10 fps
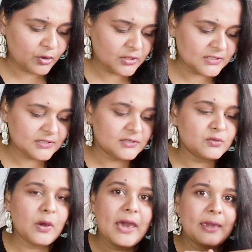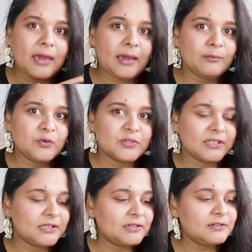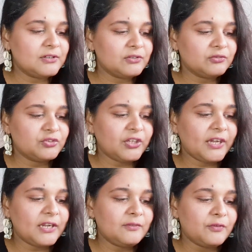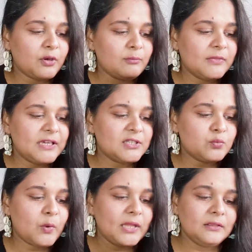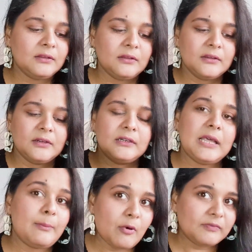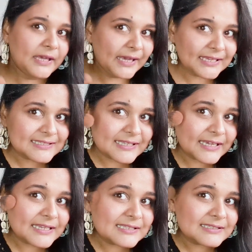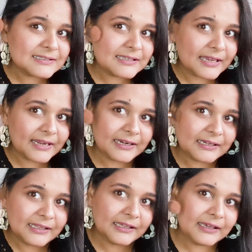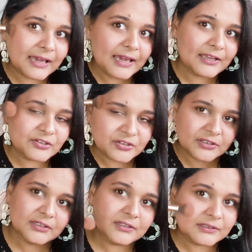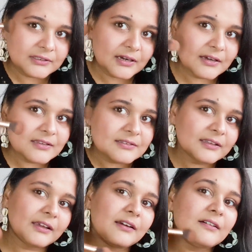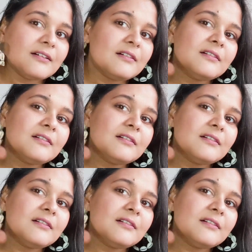bronzer, so I am using the shade from this one. Tap of the excess, and like as she does here,